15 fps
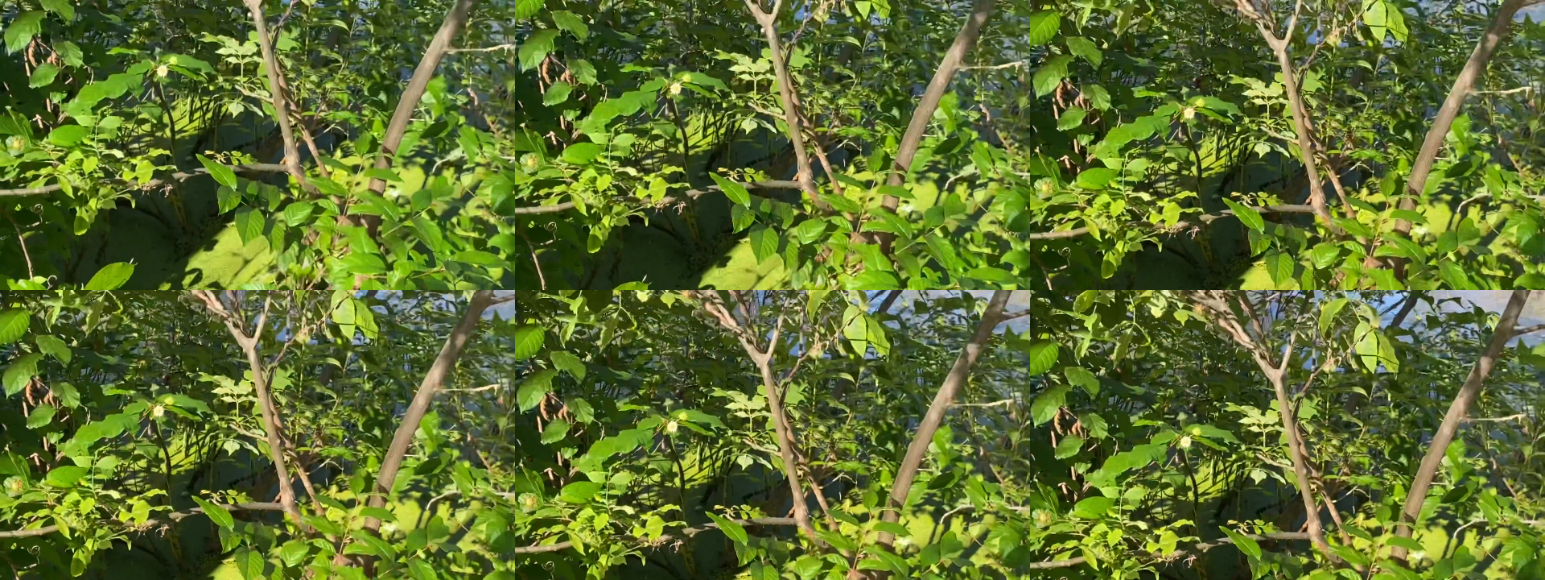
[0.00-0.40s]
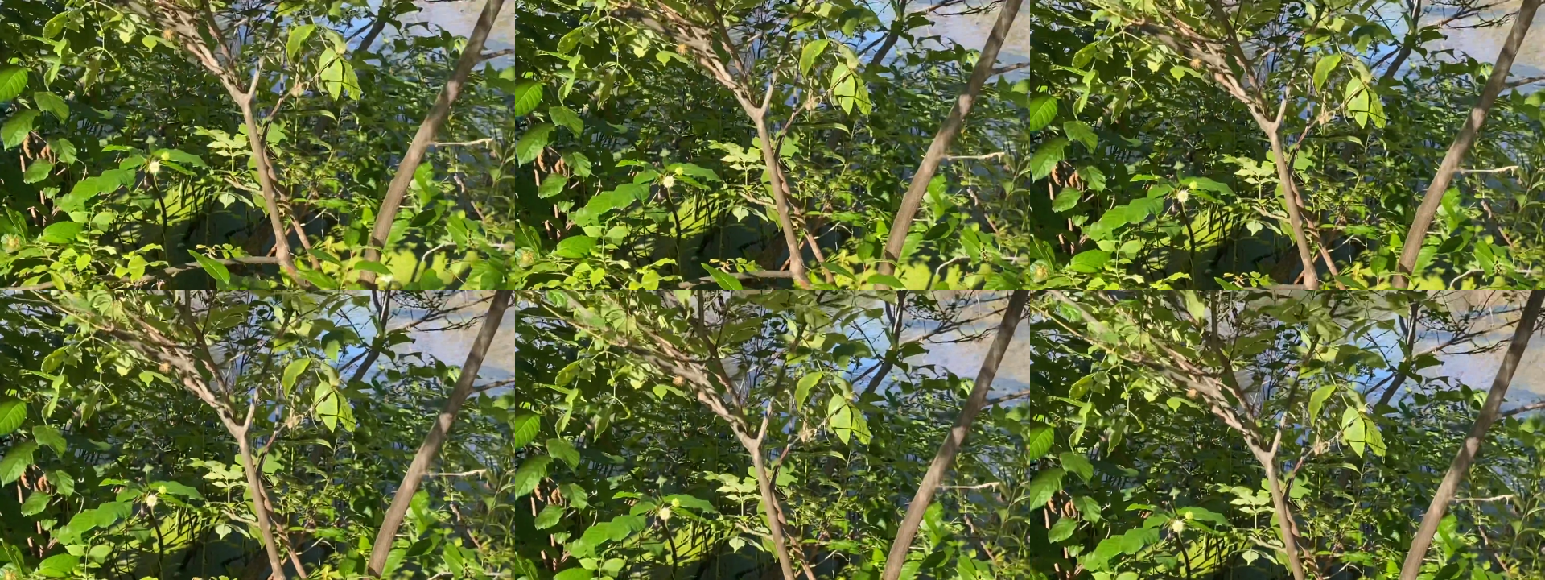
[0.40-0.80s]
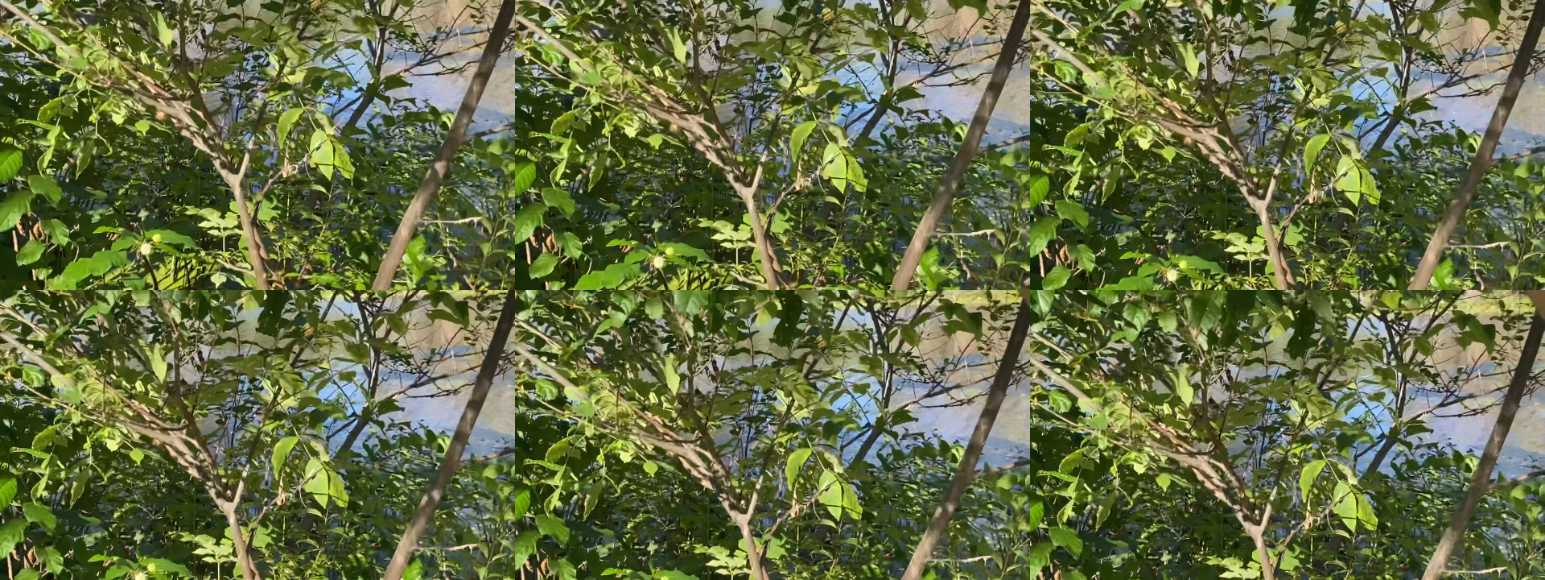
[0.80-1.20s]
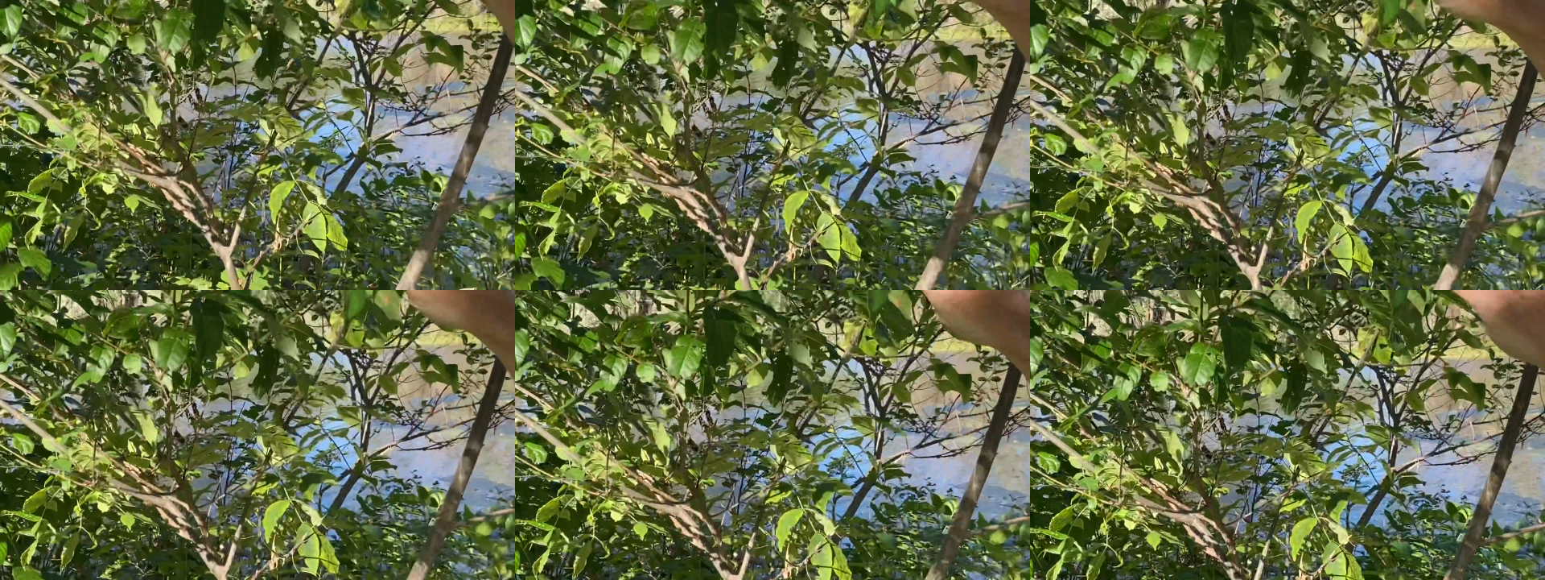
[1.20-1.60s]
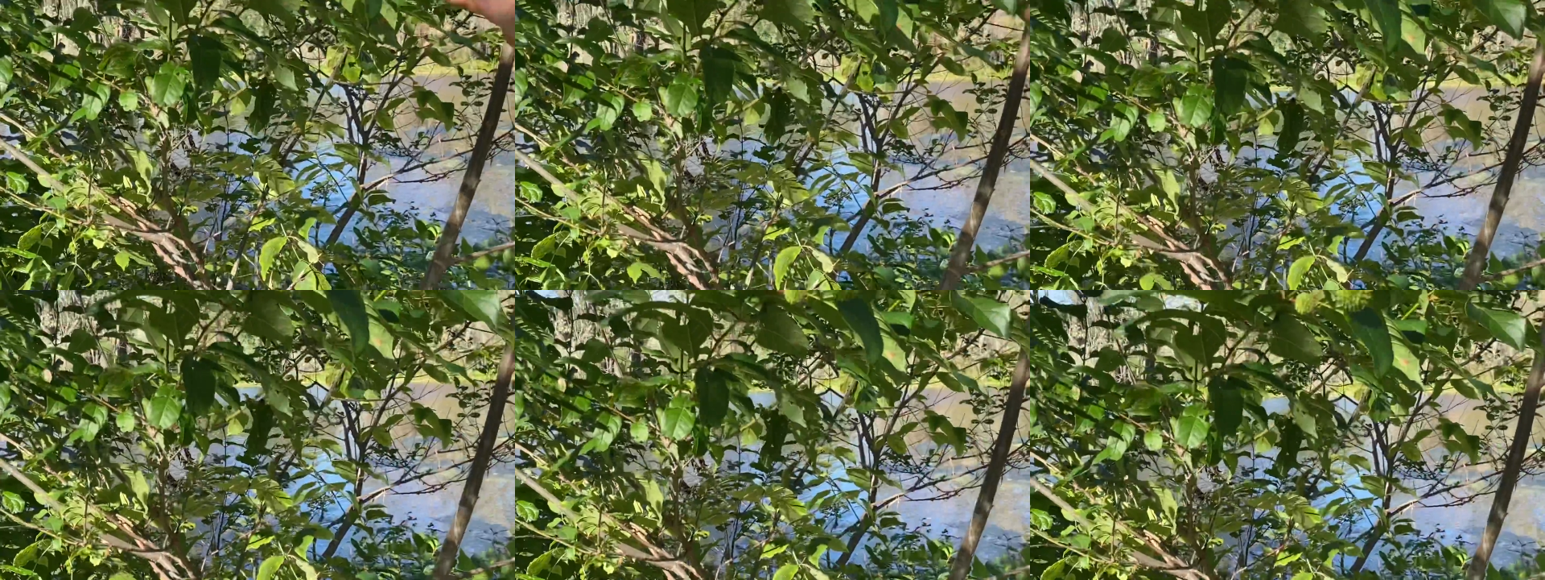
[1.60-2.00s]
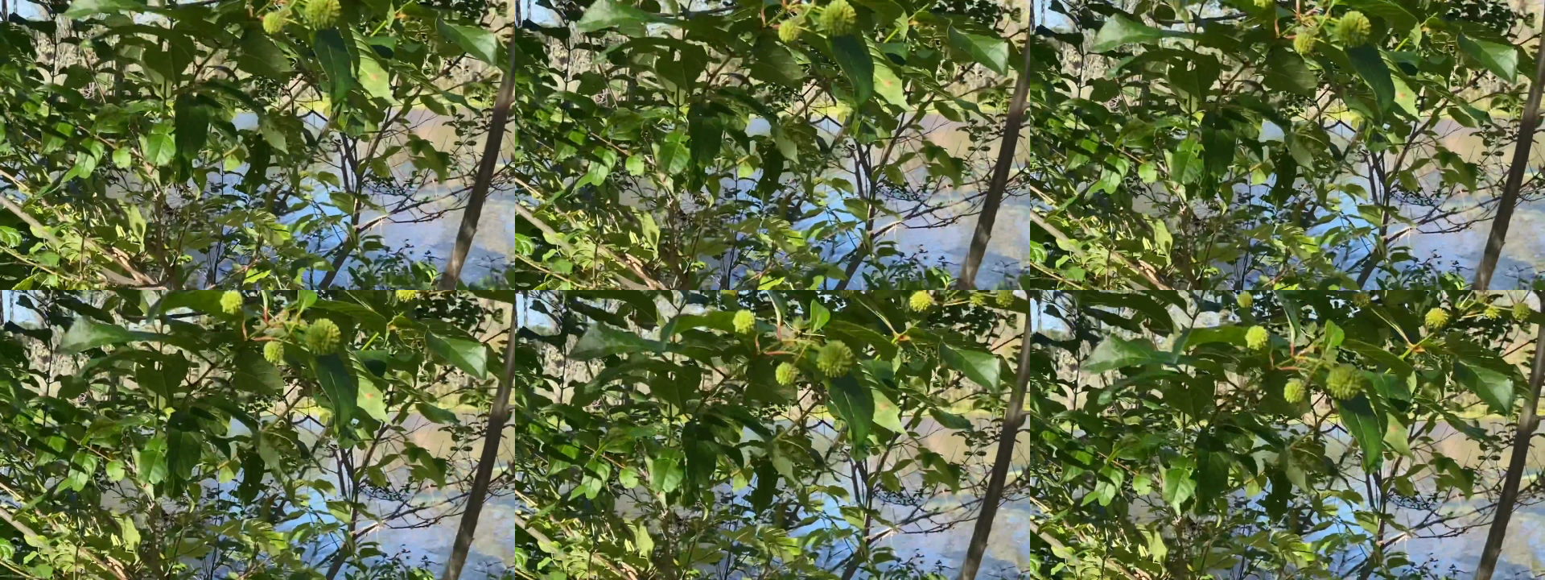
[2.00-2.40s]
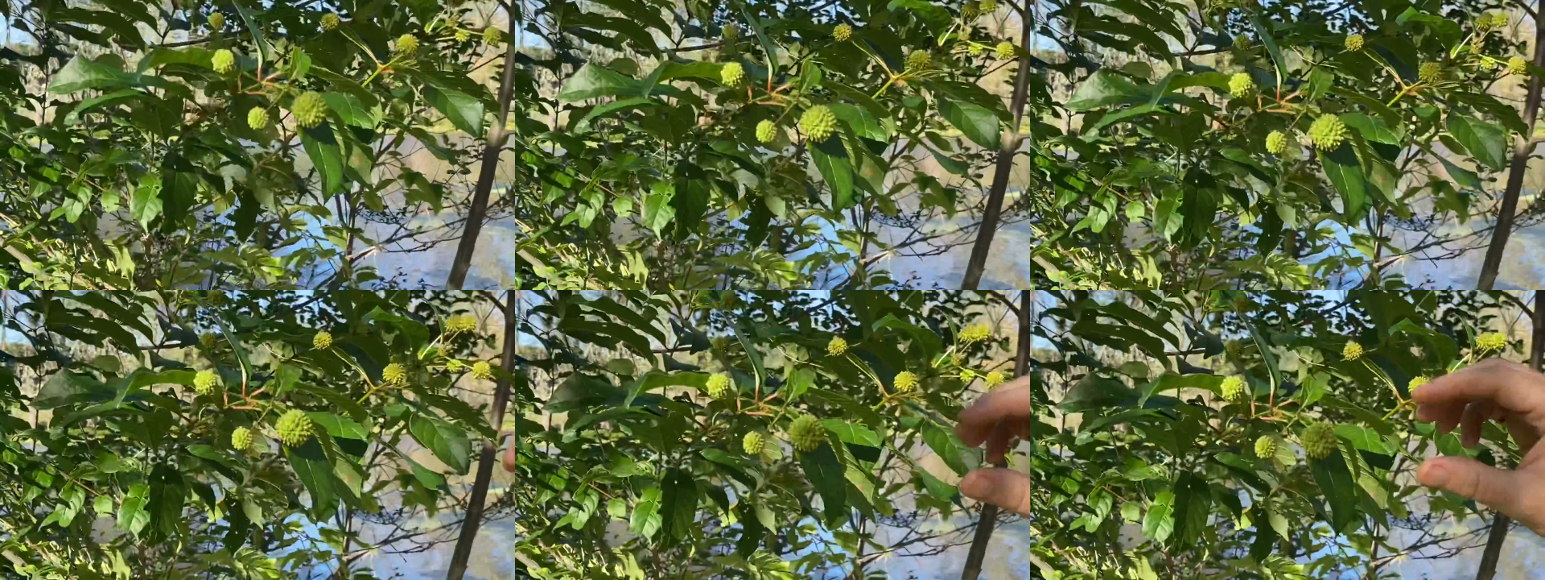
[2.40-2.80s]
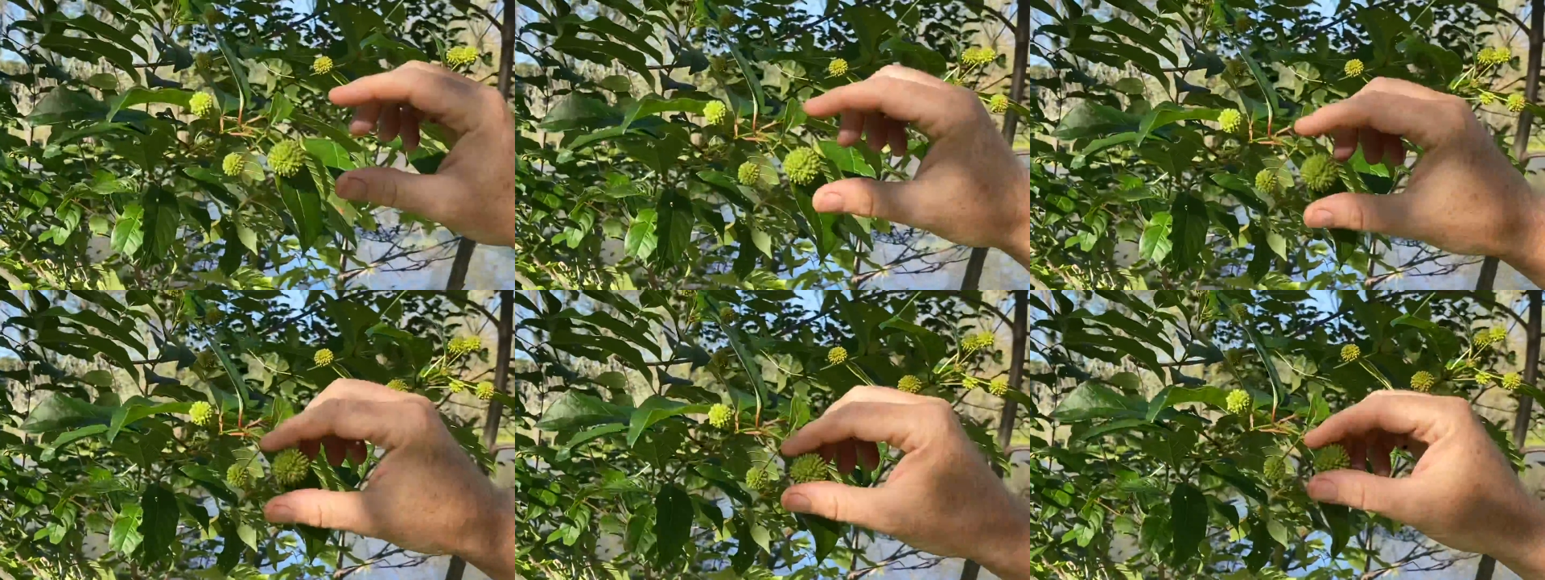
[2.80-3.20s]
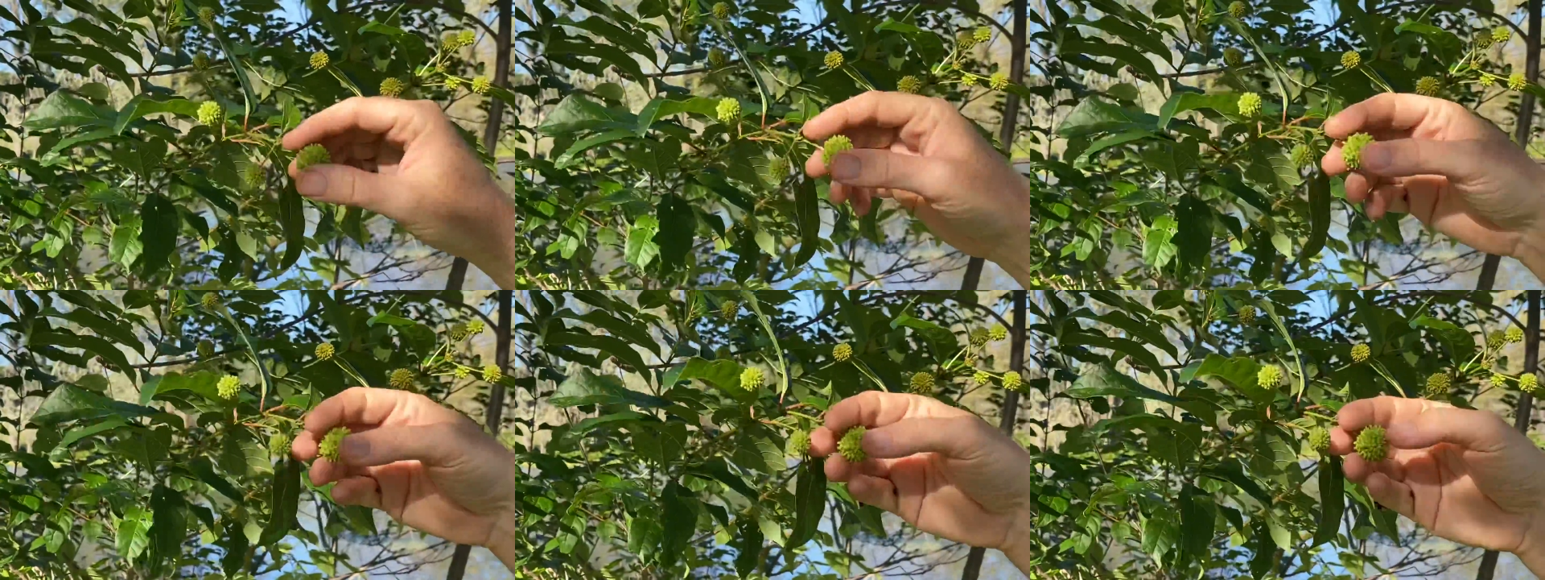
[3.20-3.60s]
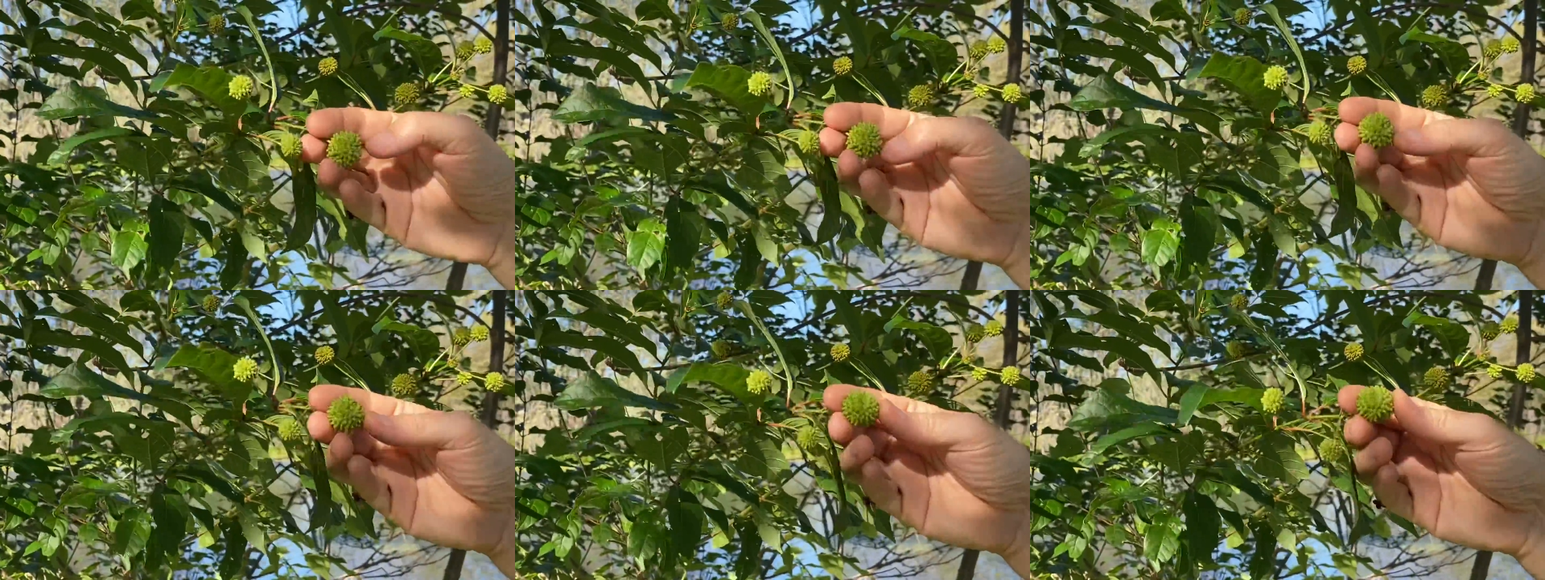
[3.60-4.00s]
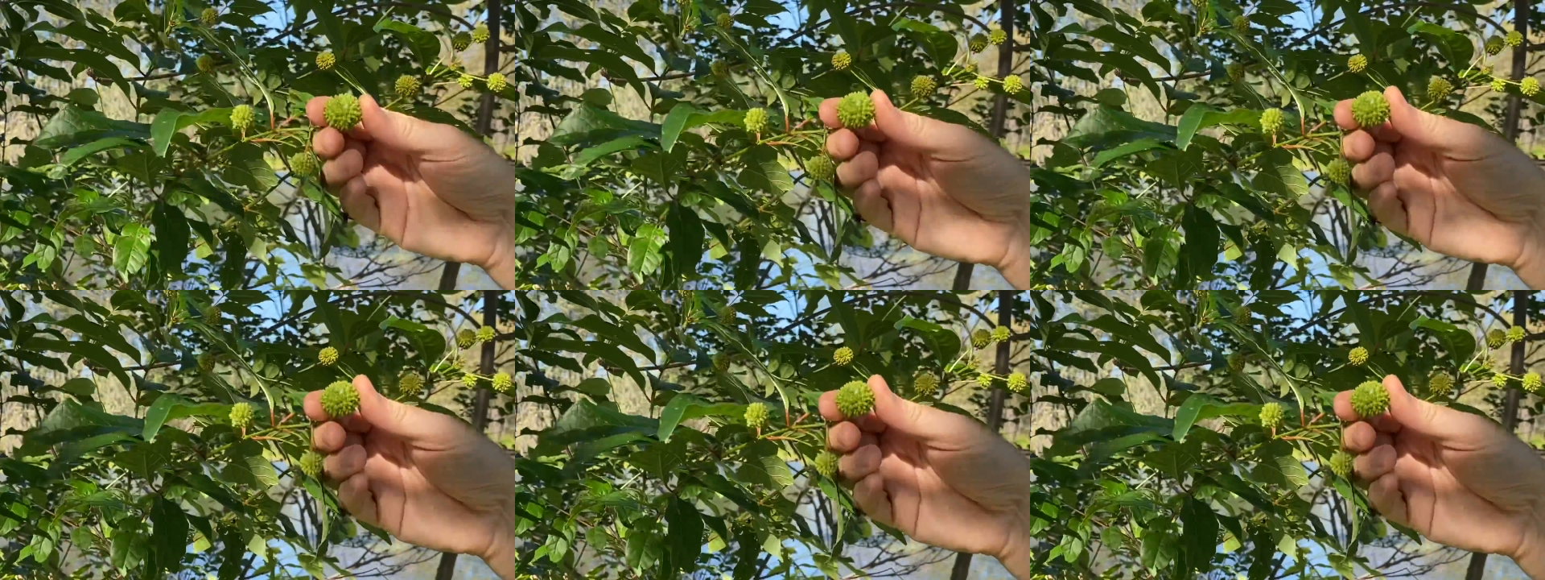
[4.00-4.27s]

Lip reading: Nobody's mouth can be seen.